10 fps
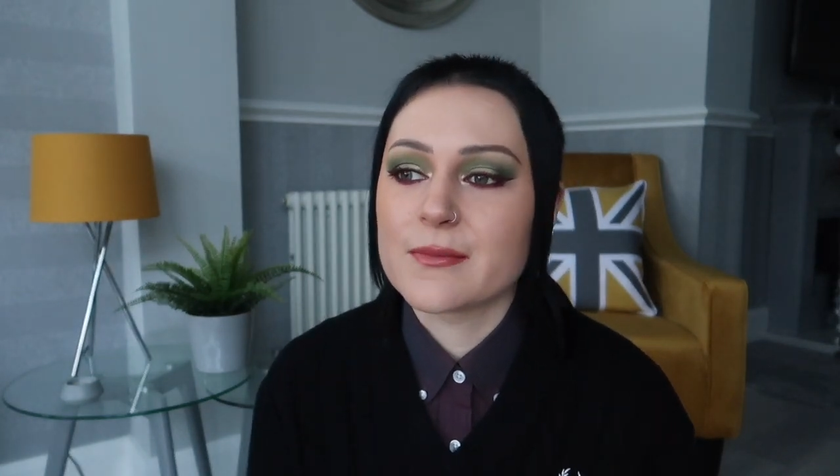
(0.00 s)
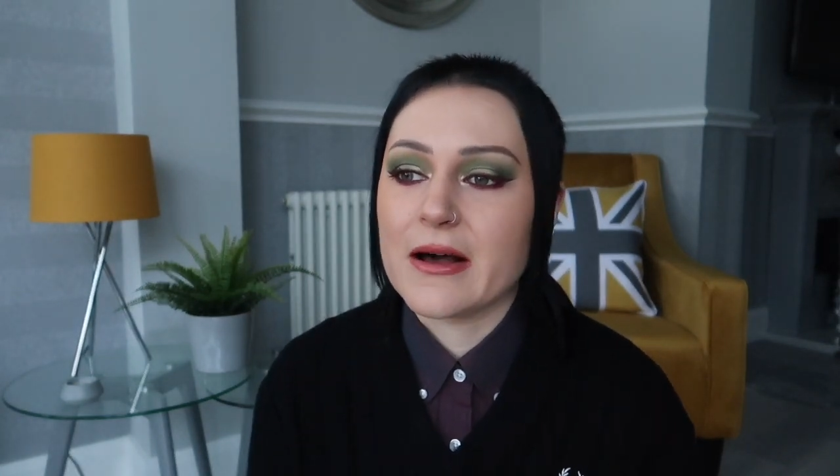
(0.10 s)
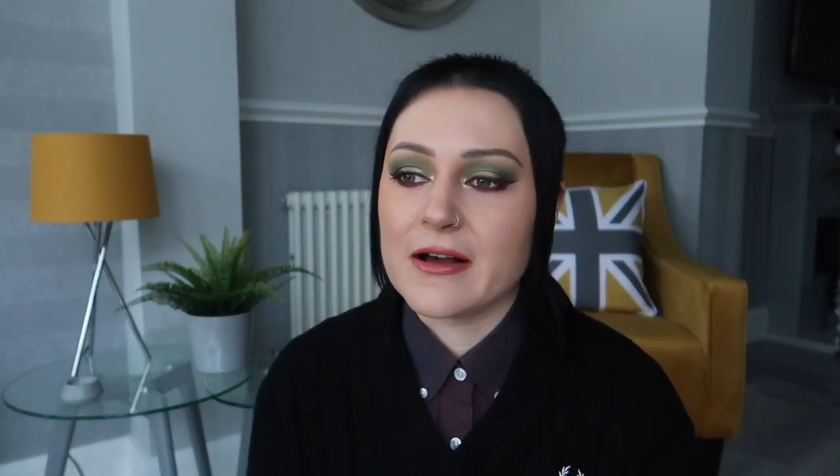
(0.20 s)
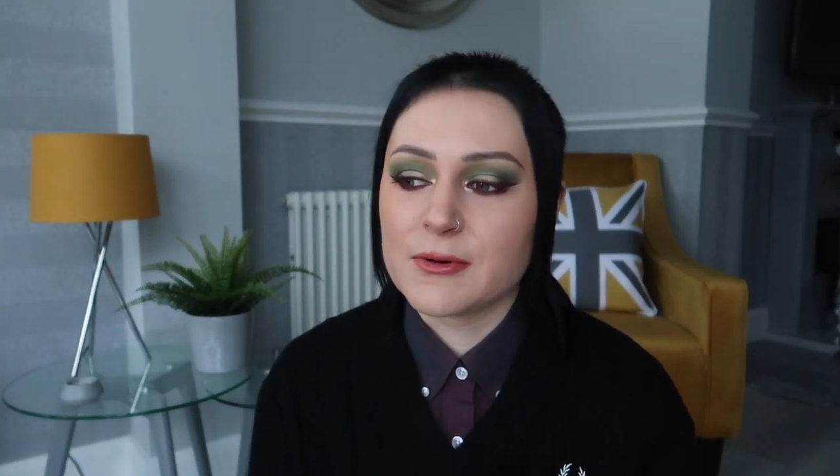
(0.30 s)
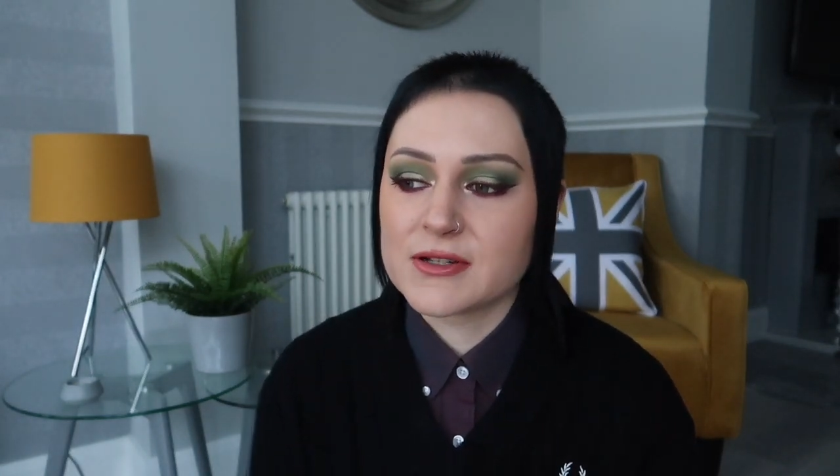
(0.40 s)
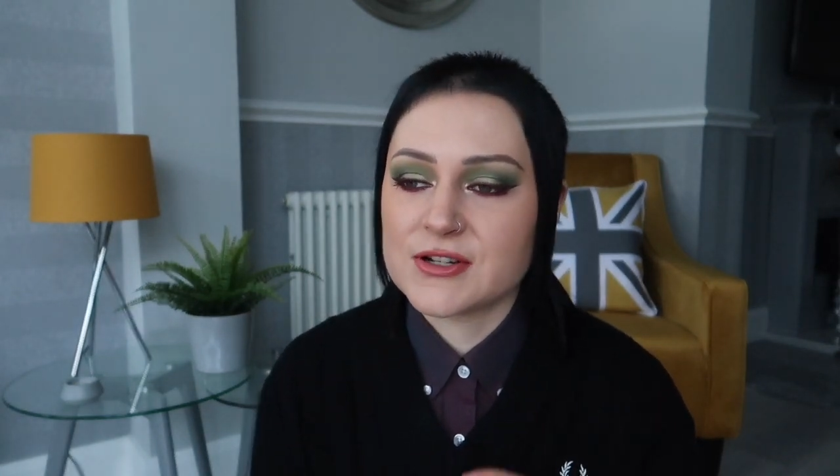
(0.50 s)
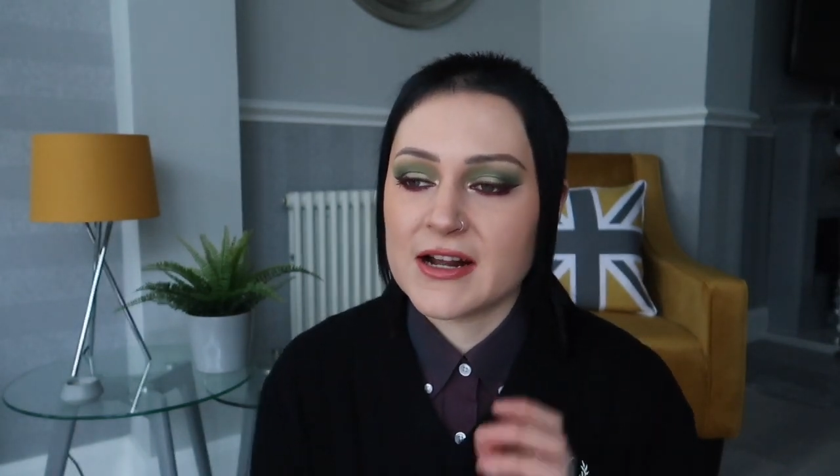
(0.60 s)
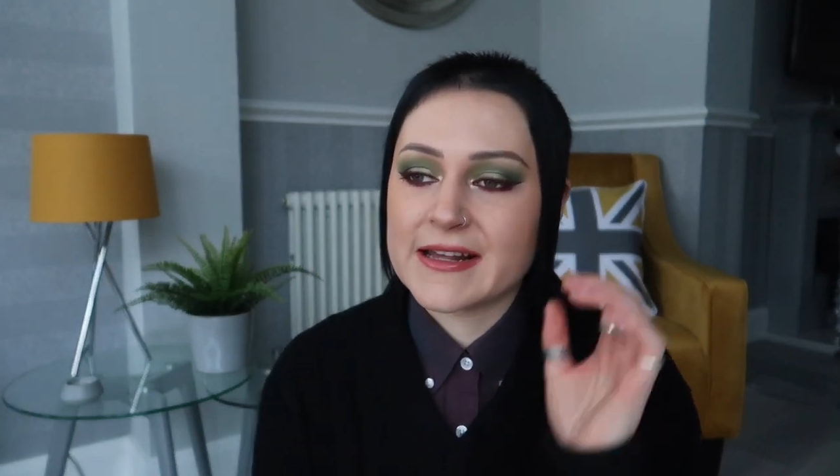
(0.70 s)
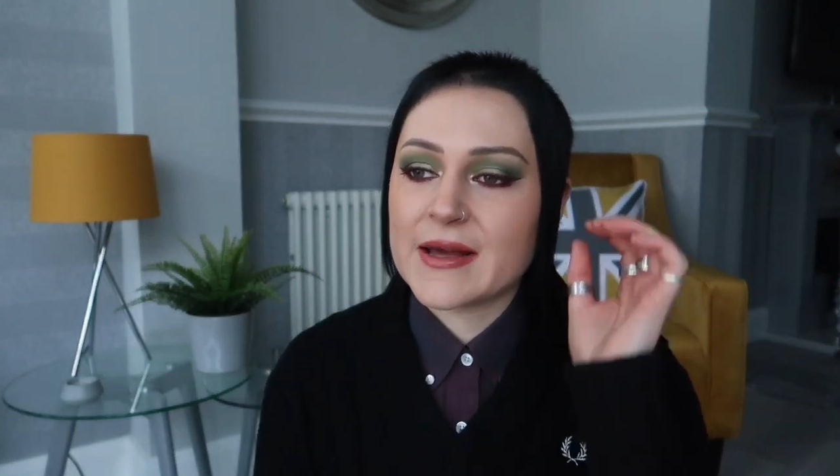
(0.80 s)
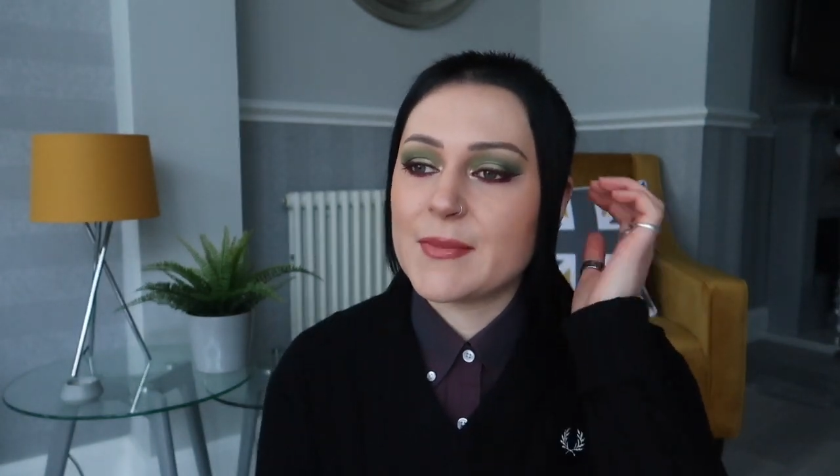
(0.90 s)
but I will try
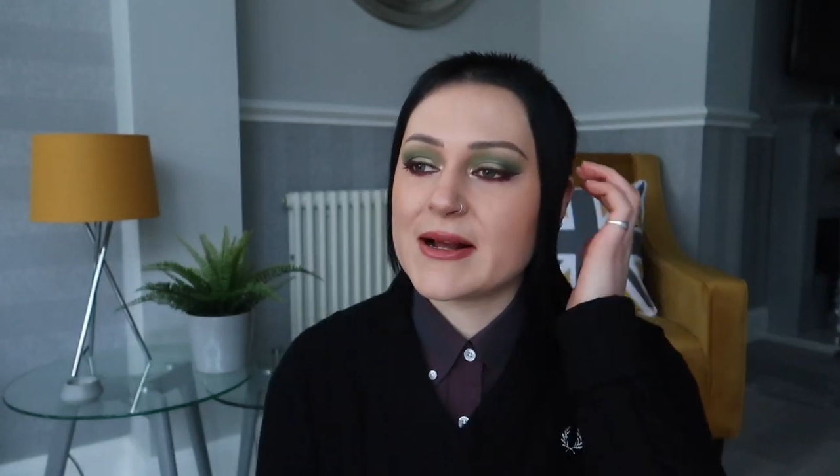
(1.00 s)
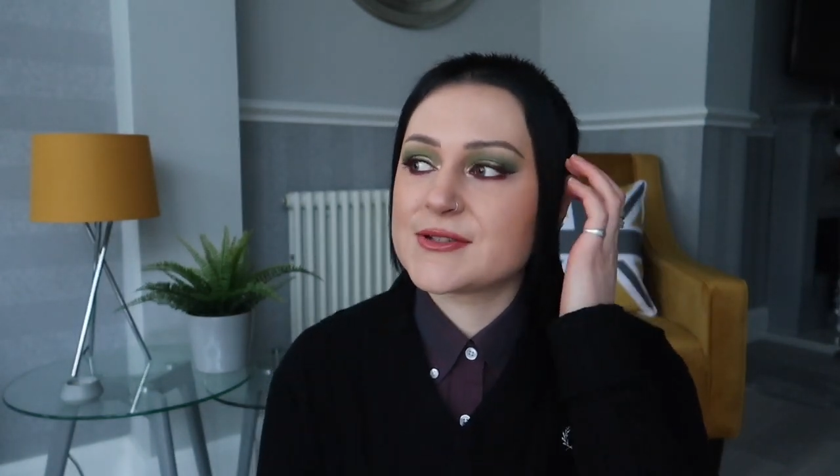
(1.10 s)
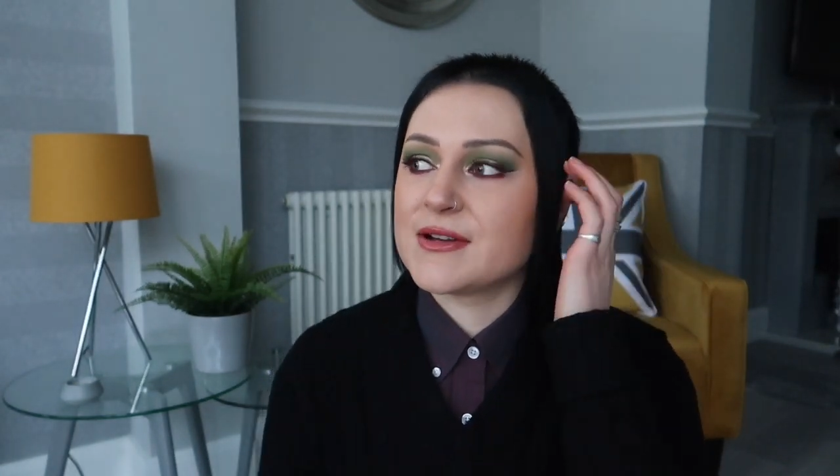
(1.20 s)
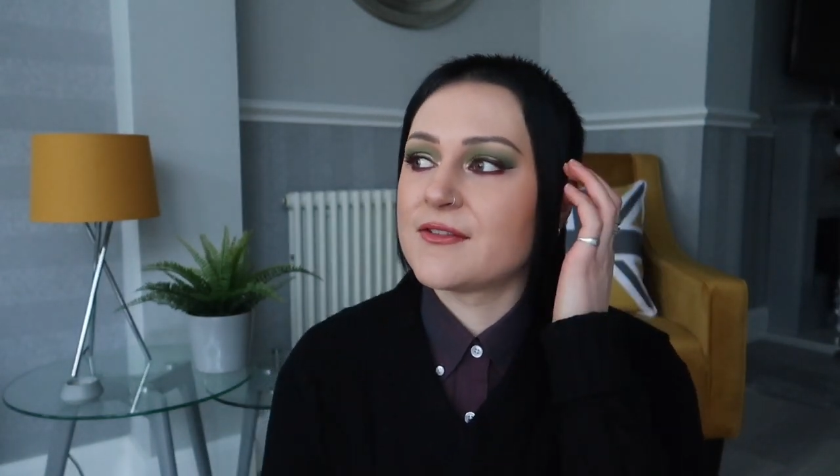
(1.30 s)
and get back to it.